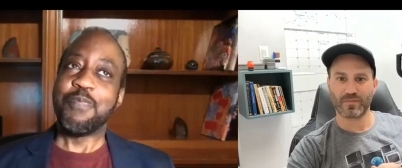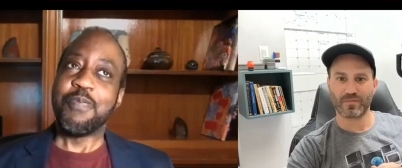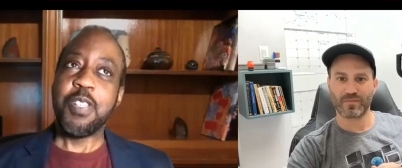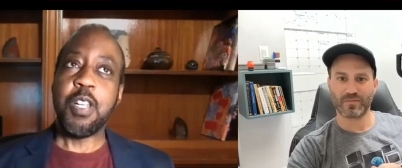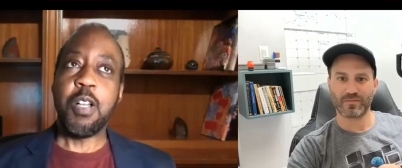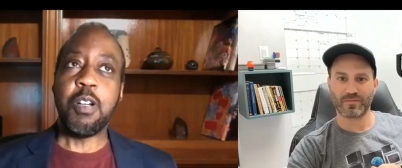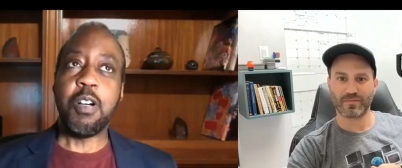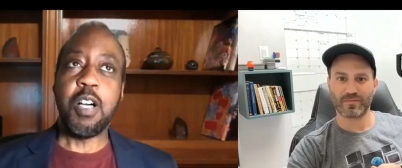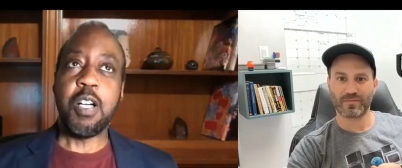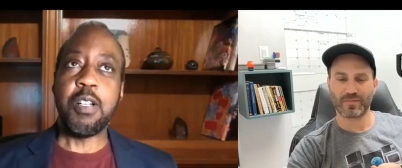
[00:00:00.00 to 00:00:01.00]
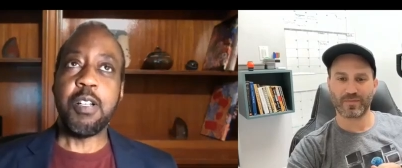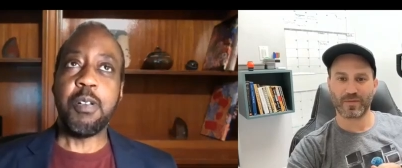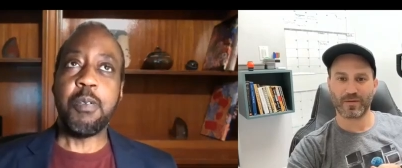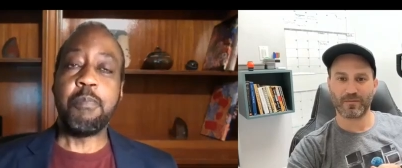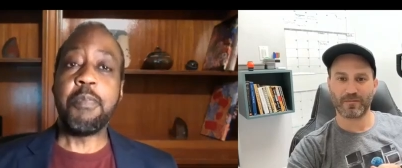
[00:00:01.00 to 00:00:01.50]
Speaker 1: you know, uh,
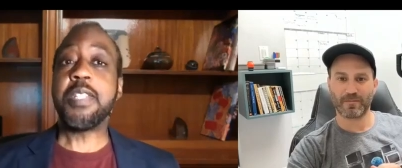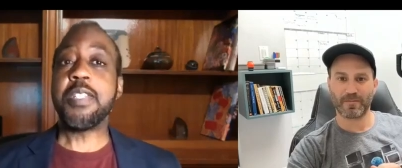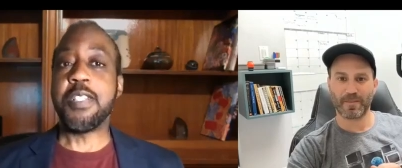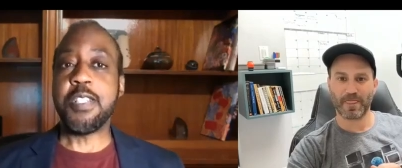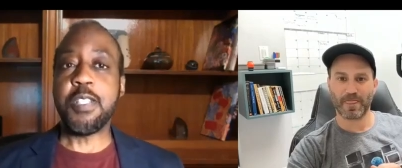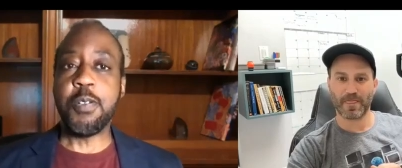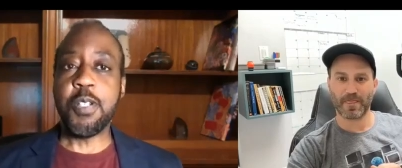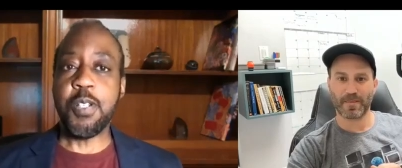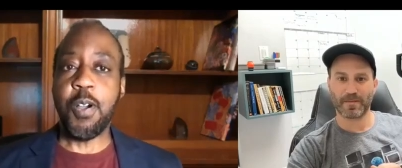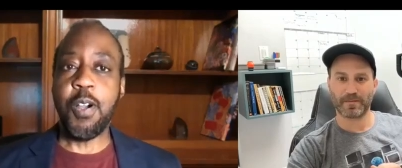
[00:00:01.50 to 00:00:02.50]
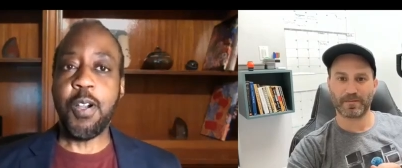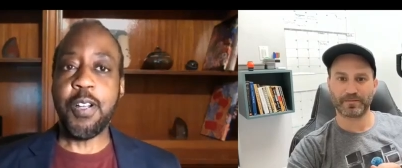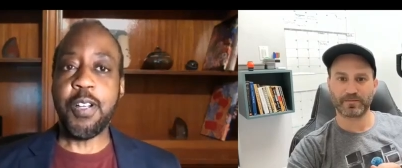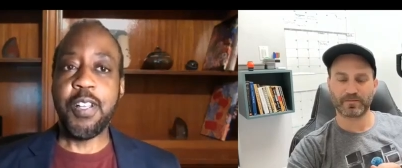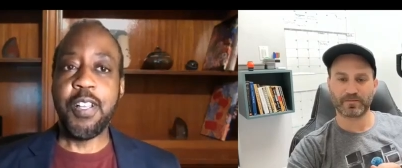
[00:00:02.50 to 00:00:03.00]
messages through his
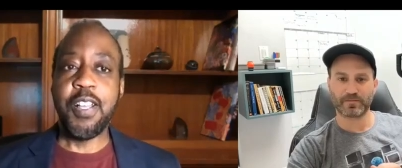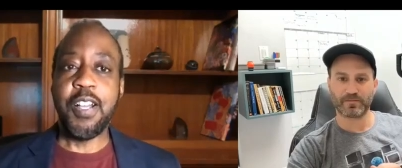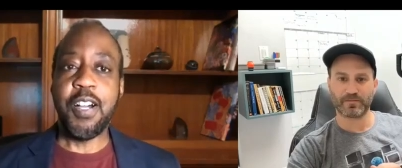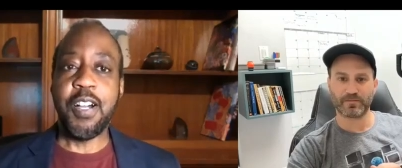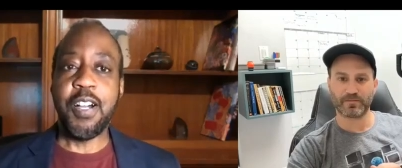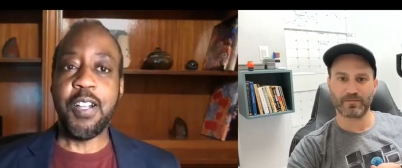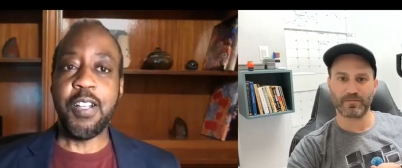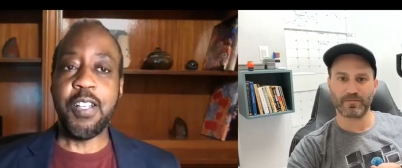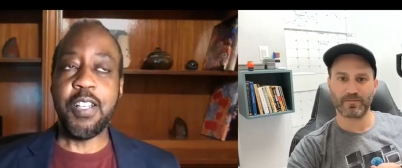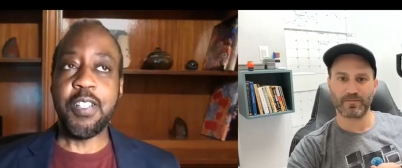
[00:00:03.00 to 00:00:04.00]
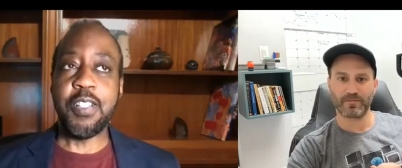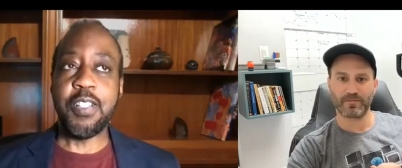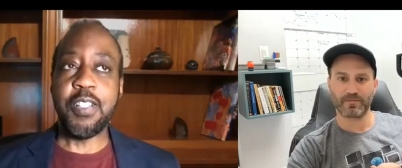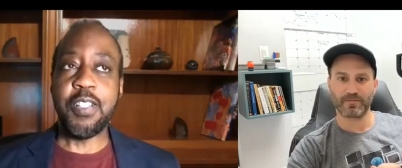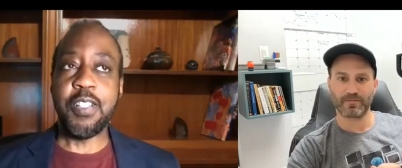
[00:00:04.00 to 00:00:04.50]
art are as
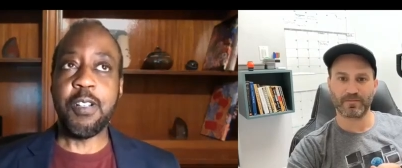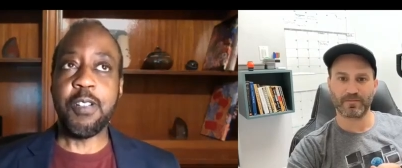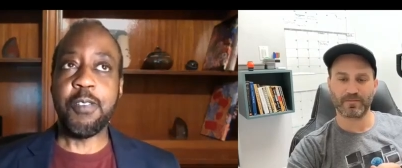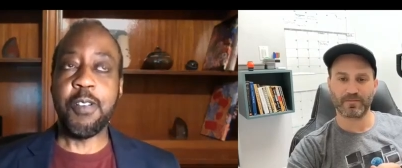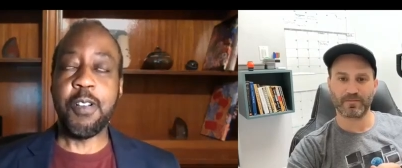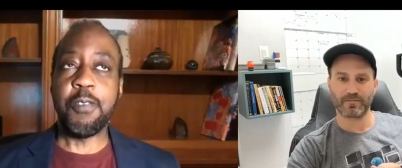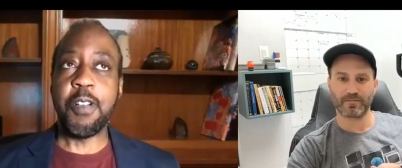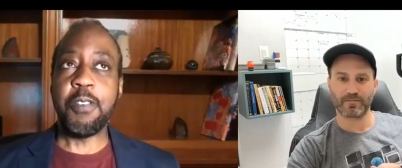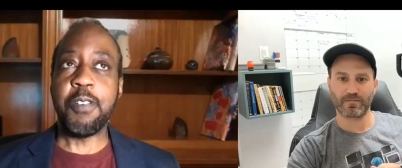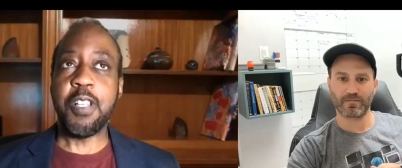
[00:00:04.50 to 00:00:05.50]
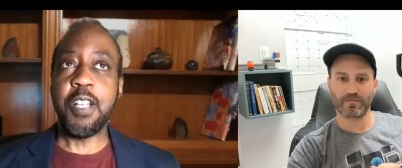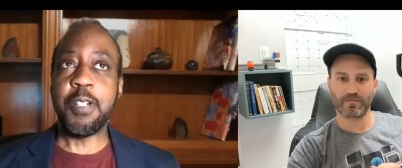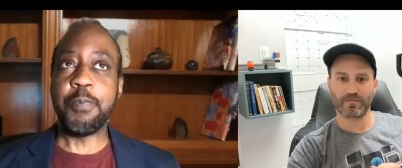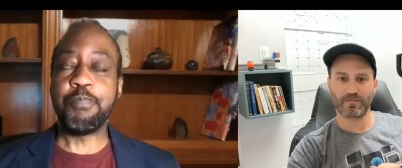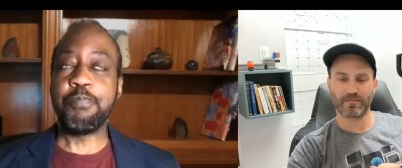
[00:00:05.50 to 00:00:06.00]
uh, are very
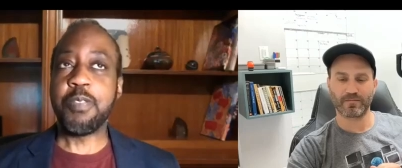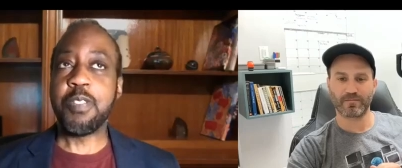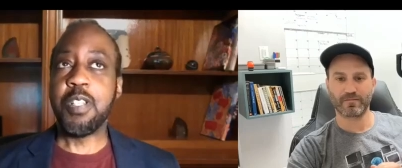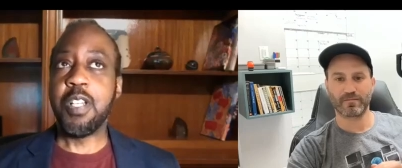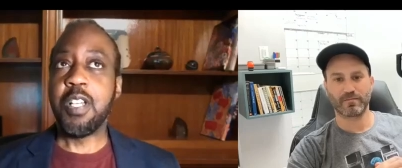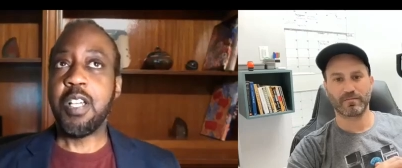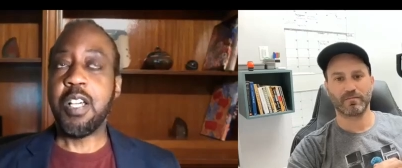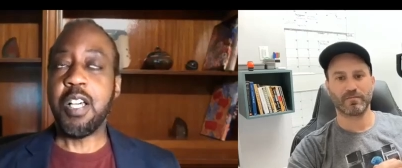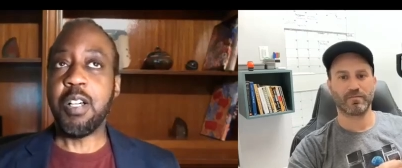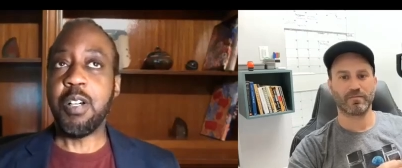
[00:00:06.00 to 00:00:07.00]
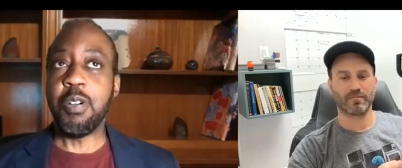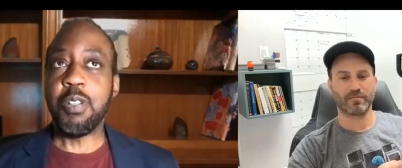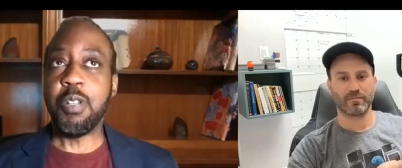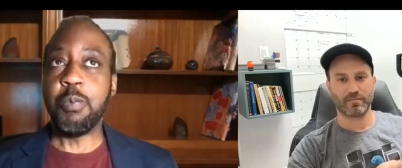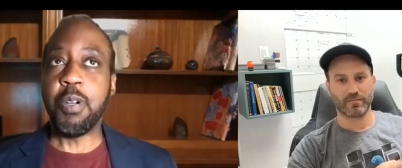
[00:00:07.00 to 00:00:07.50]
um, uh,
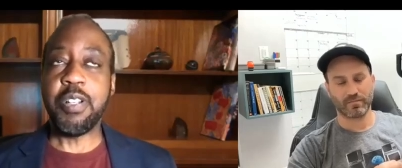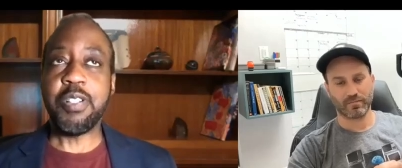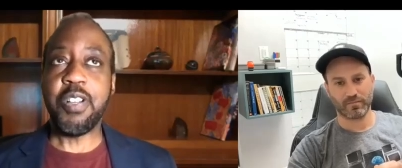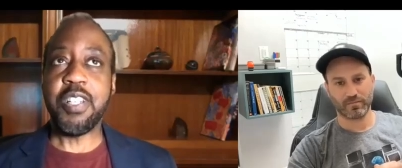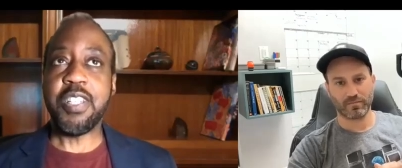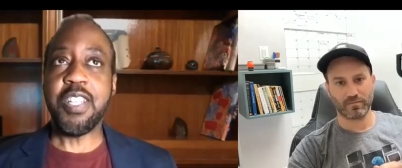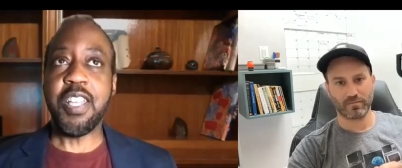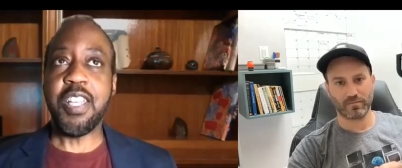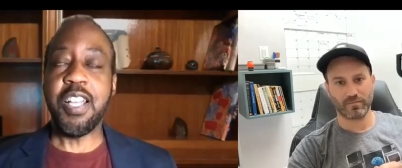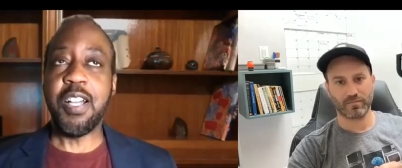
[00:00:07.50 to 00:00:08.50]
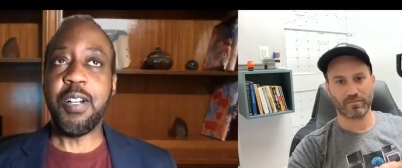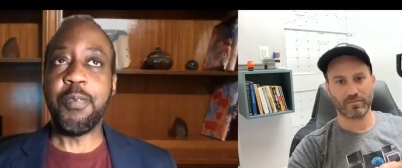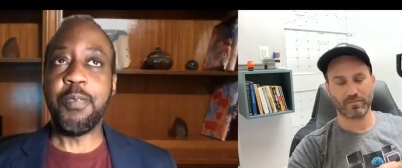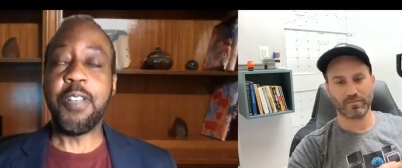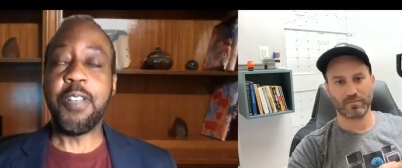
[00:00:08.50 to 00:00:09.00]
the word I'm trying to say,
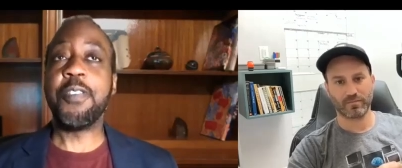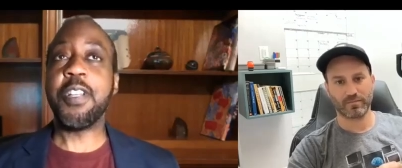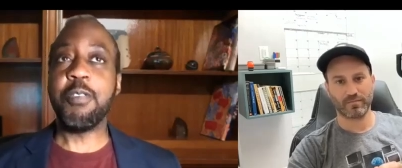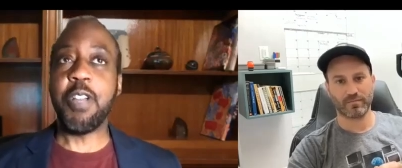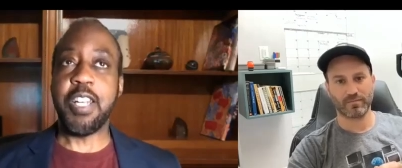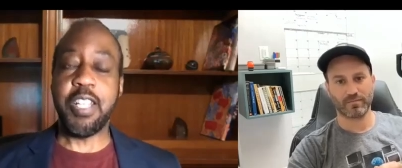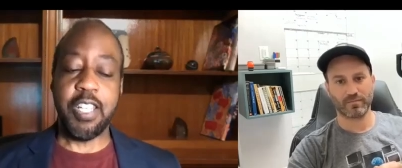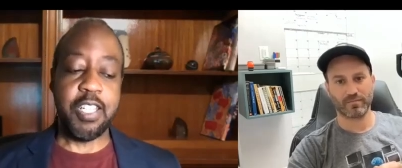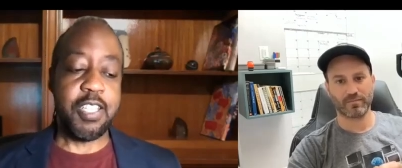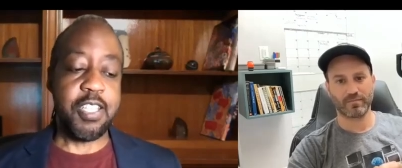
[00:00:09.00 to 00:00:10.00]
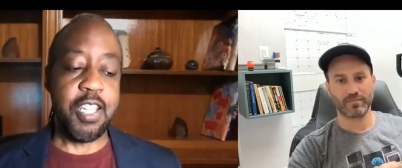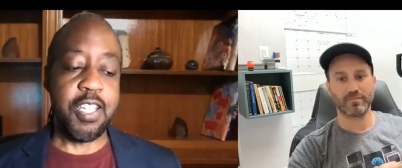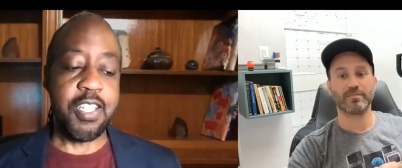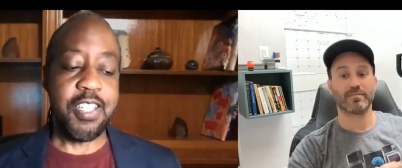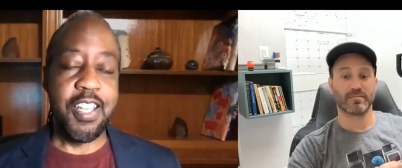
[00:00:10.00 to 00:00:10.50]
um, invigorating in a
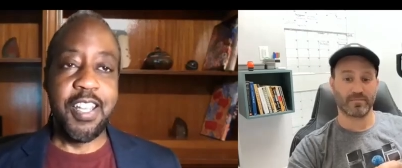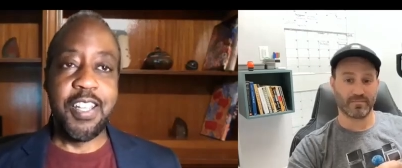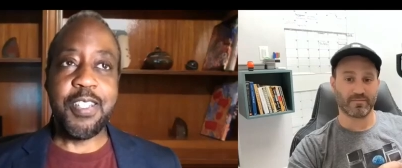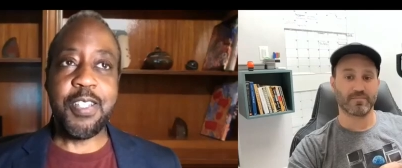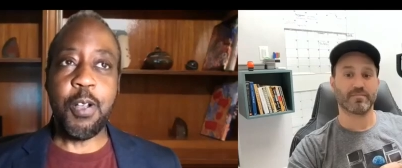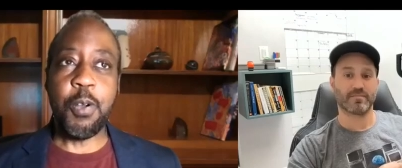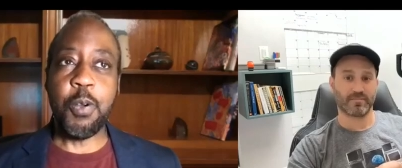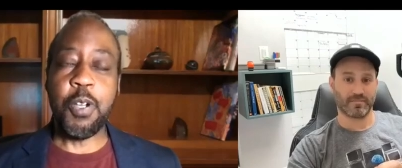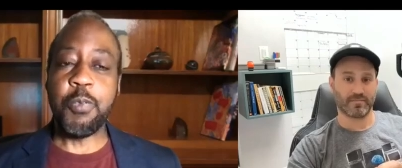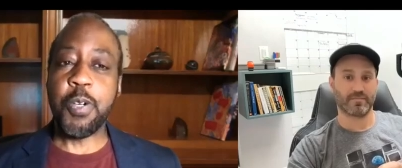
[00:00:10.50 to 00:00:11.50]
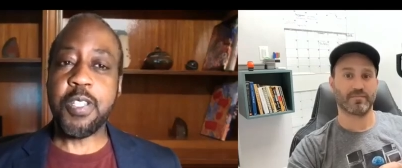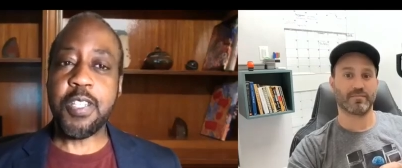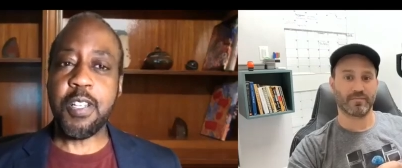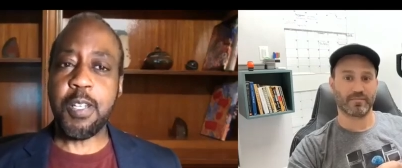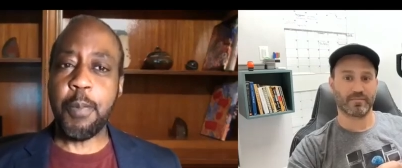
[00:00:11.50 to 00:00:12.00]
sense. So, was there
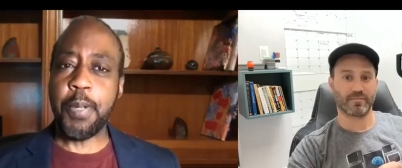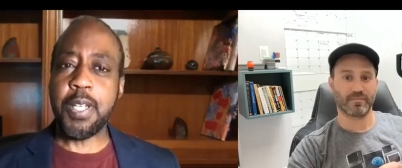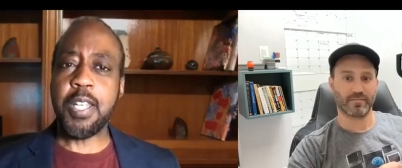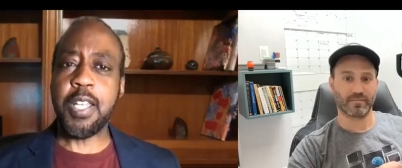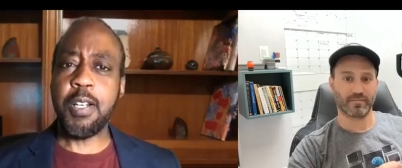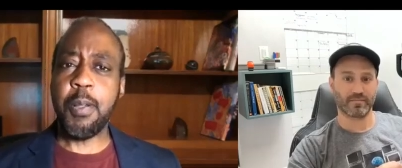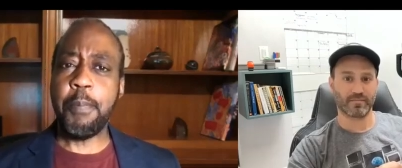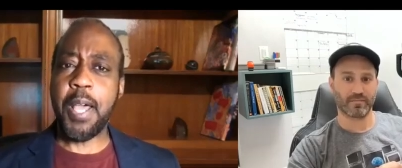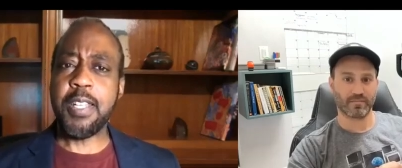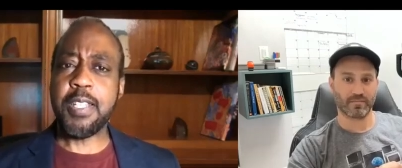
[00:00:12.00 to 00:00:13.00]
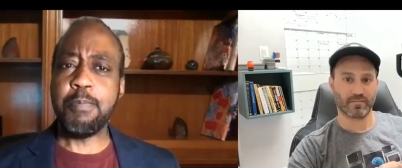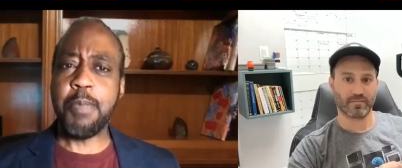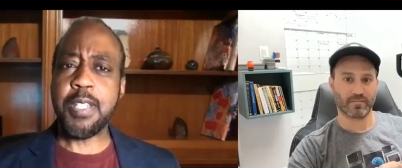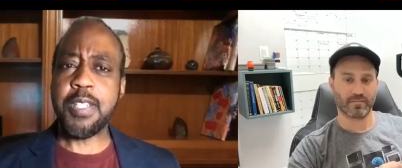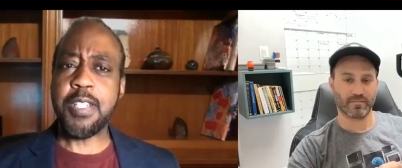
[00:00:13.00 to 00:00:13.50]
something particular about his
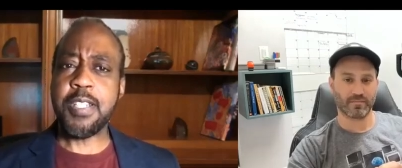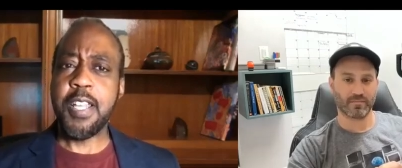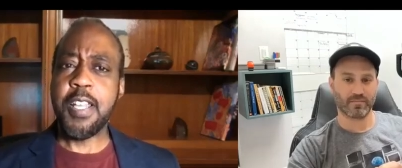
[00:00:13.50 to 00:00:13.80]
message